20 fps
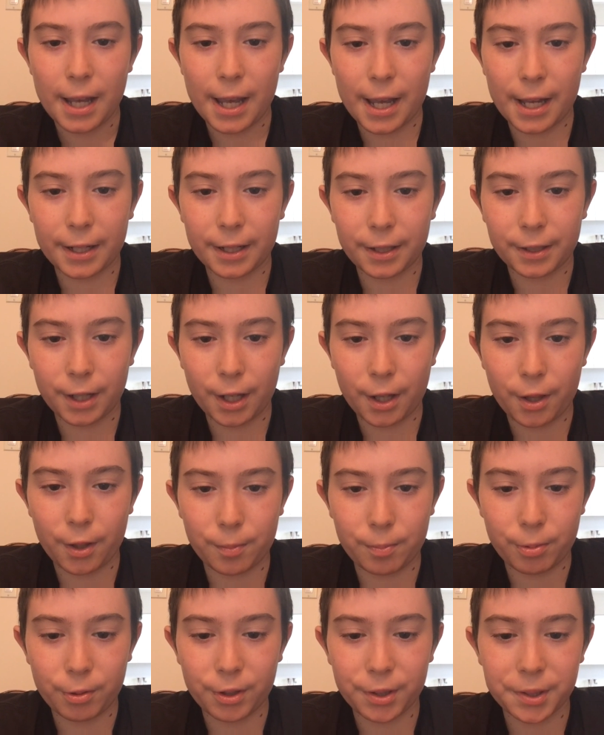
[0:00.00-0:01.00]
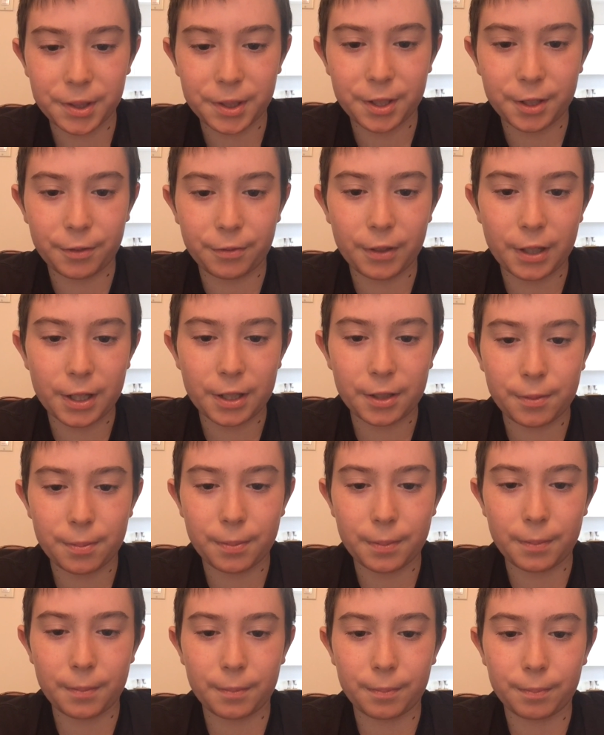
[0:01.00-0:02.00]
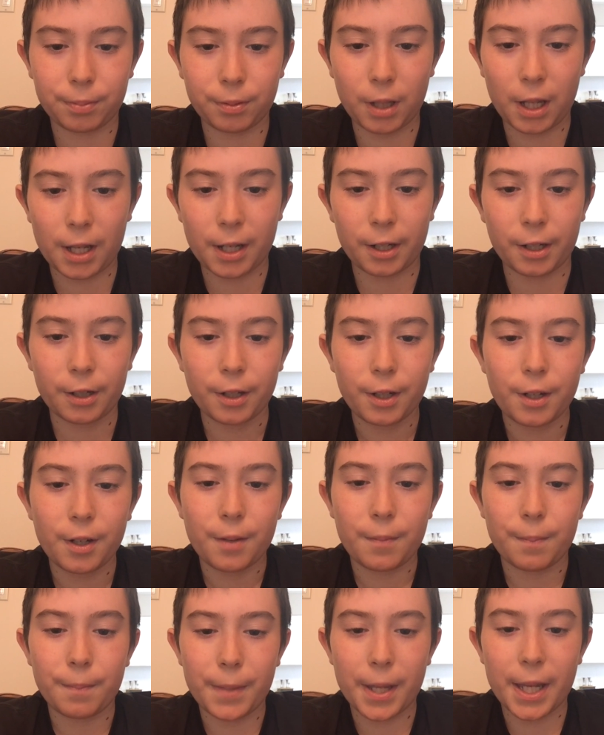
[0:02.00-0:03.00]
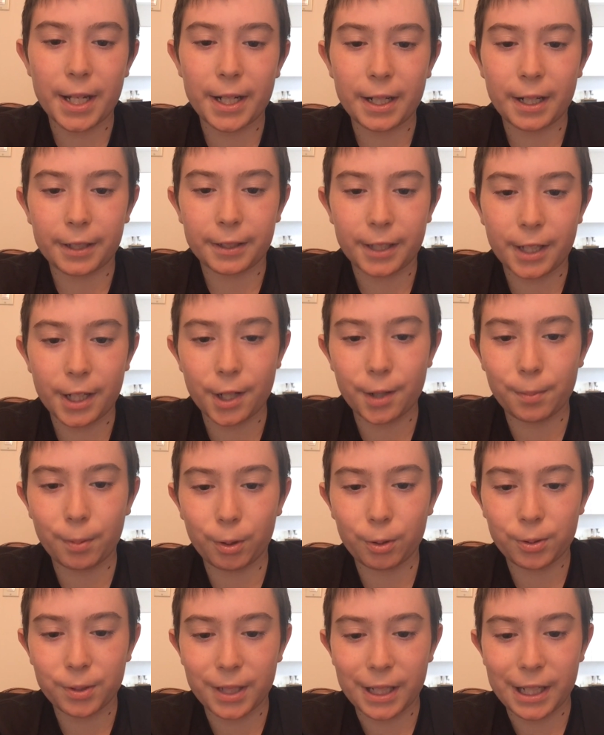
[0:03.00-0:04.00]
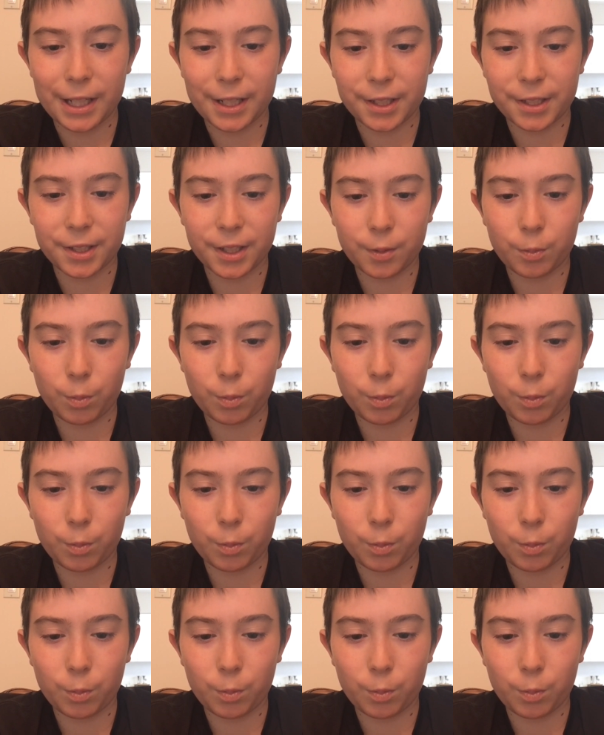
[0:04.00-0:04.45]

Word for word: and another Bruins defense player made a terrible change.